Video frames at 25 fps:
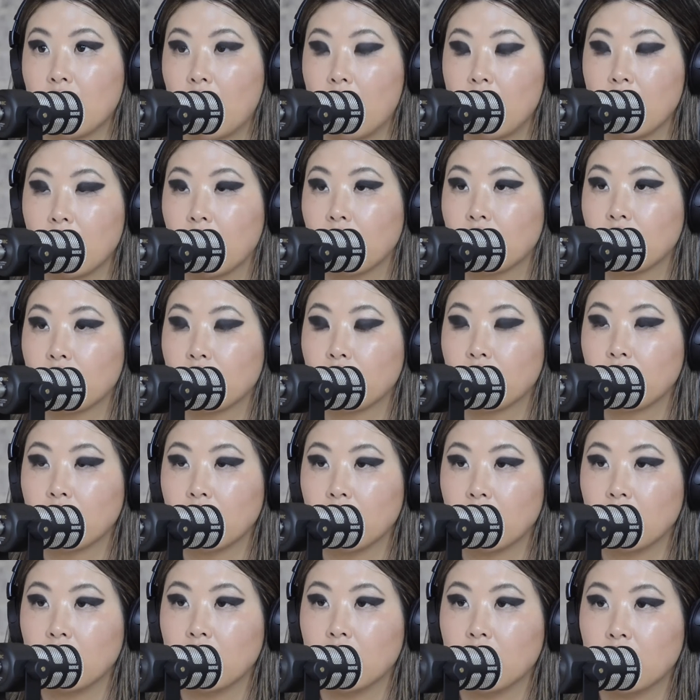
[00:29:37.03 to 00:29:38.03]
And I think that's a
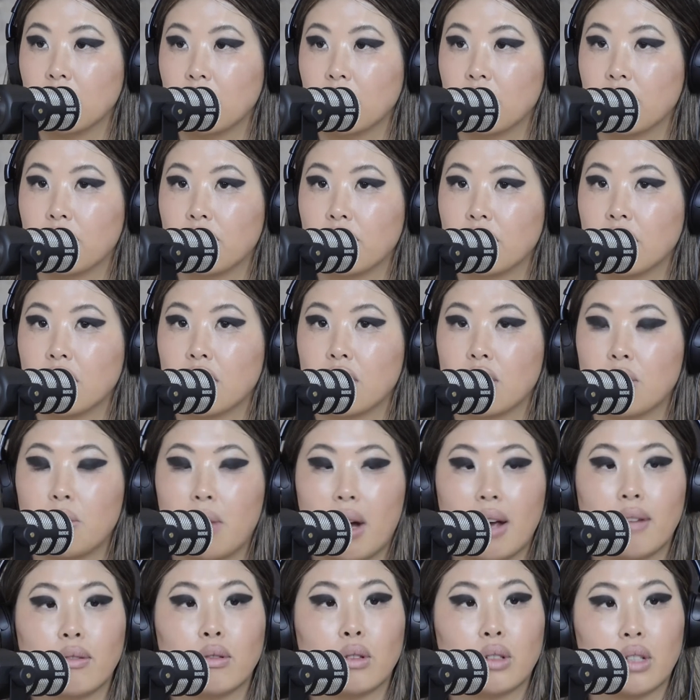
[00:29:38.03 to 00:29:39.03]
really really good
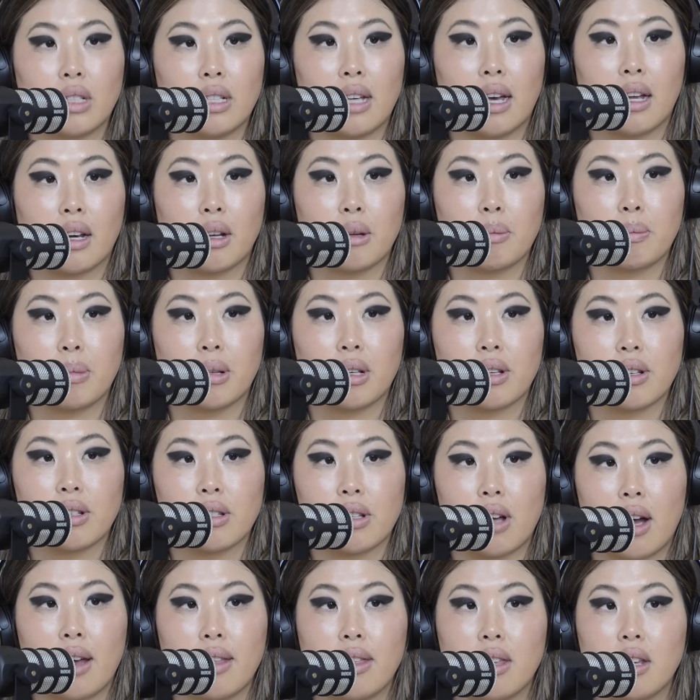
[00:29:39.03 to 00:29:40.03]
way of looking at it,
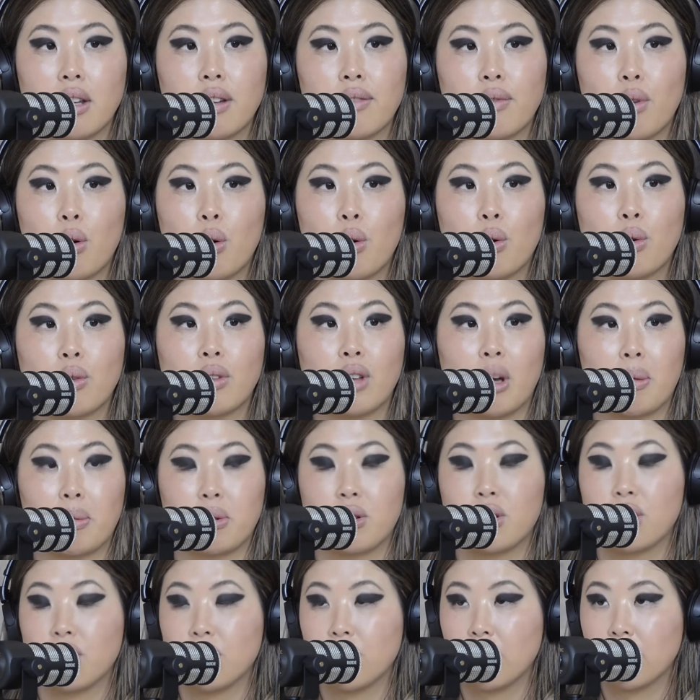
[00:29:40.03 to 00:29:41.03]
because I think of all the
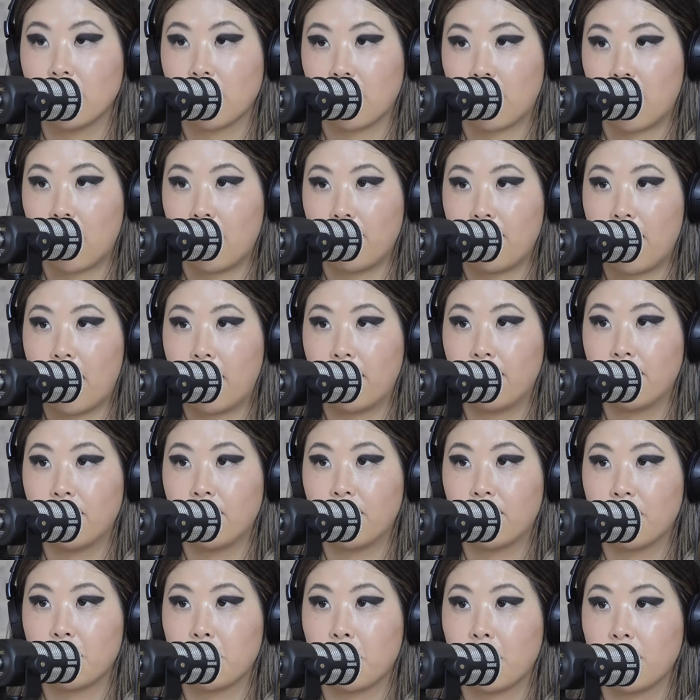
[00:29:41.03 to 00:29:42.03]
opportunities that I've had
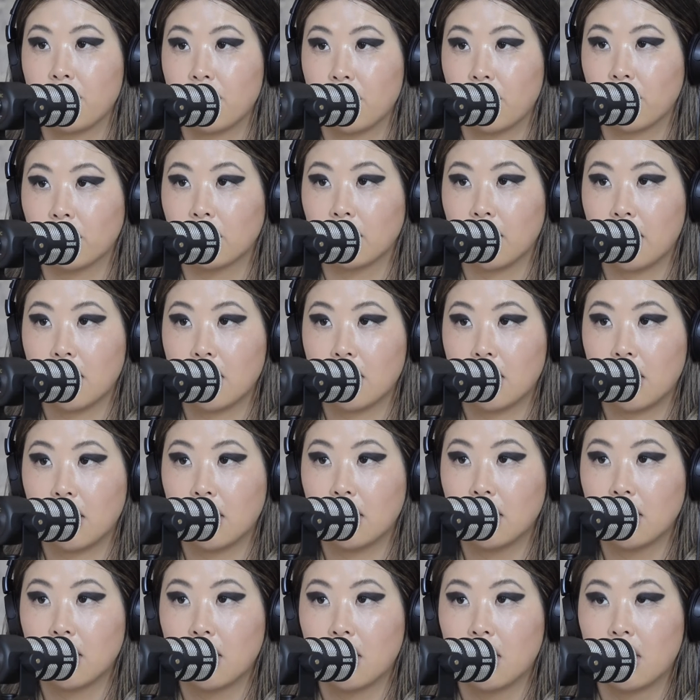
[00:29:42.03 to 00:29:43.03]
from posting on
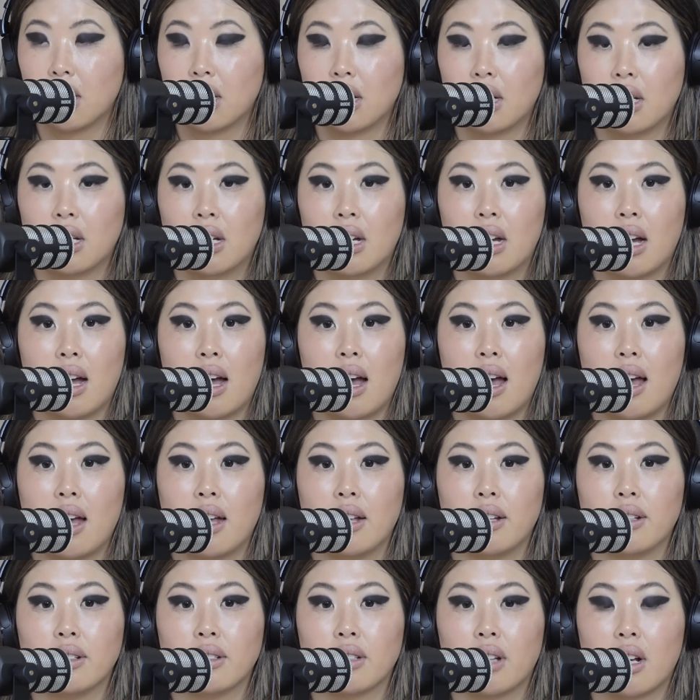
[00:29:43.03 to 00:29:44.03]
LinkedIn,
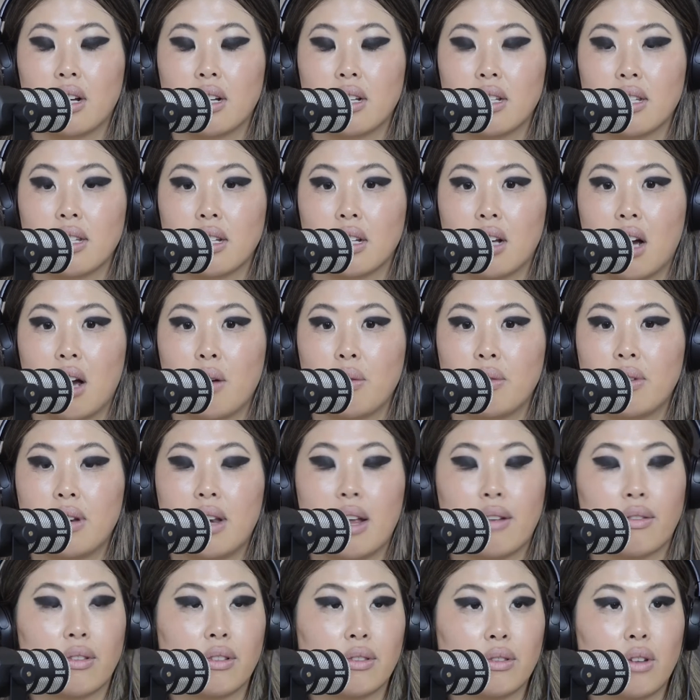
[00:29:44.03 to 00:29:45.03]
and I just think I would
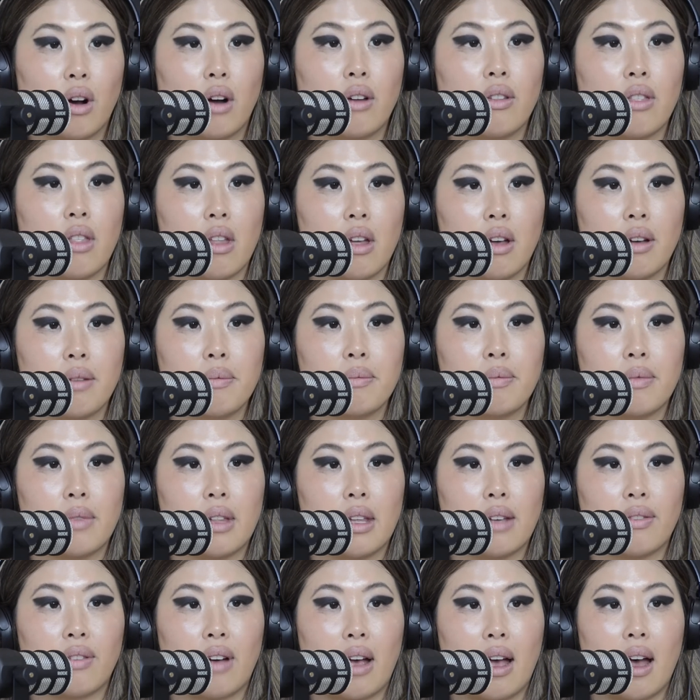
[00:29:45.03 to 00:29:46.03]
never have gotten them
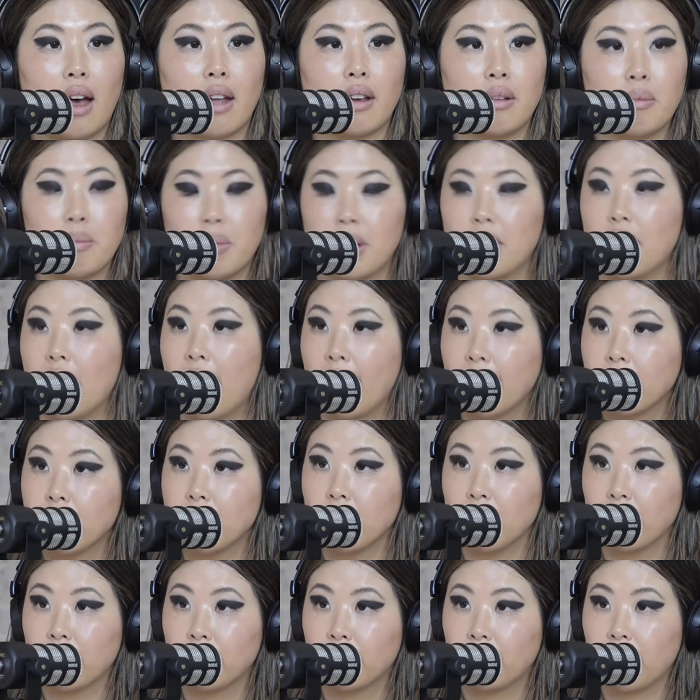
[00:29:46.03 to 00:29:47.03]
if I hadn't been
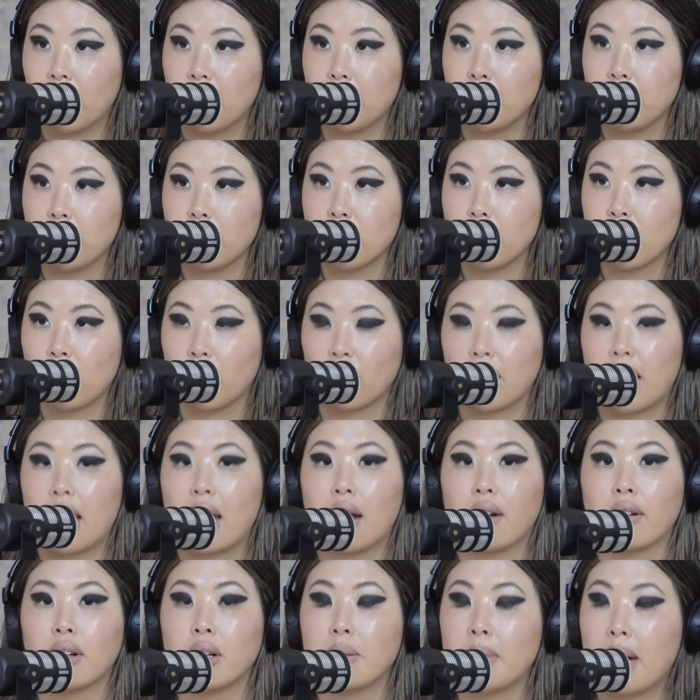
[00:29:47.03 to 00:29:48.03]
active and not
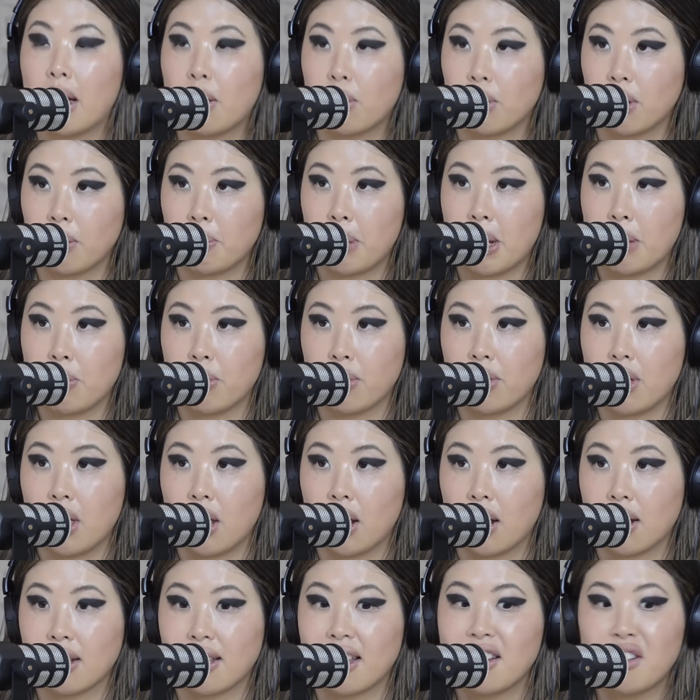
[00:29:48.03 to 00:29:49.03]
caring about what people
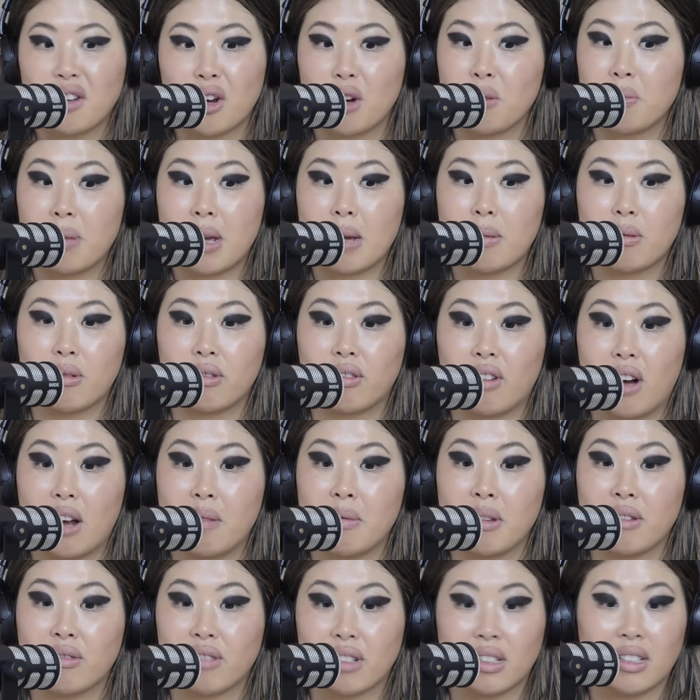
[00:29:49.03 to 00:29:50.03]
think. Because I know people
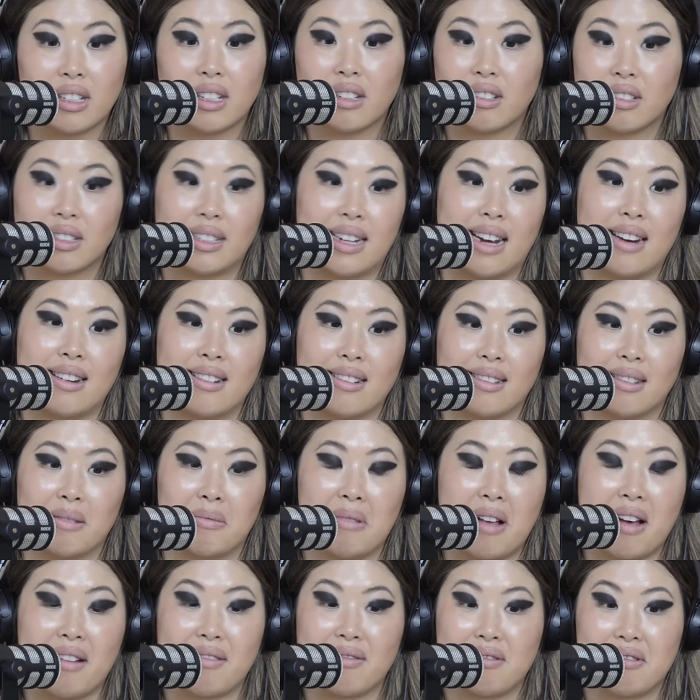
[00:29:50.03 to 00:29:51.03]
find me really irritating on the
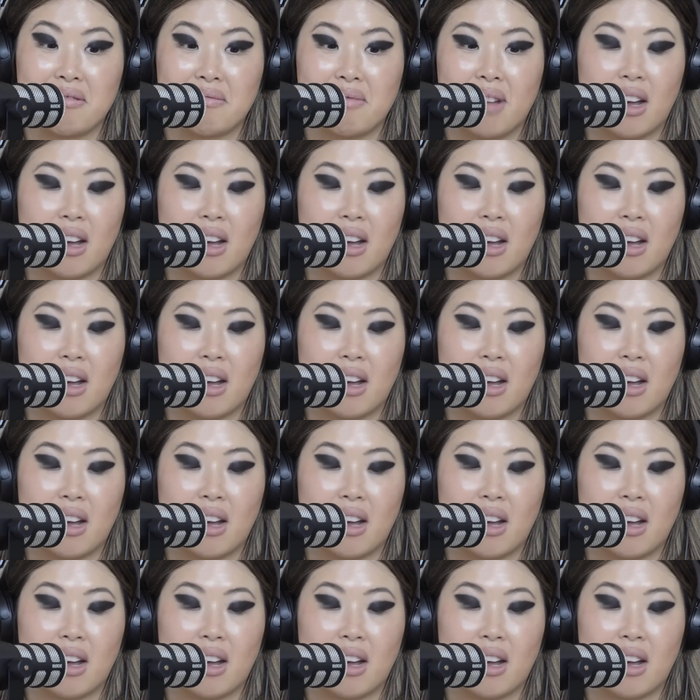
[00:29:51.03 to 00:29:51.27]
platform.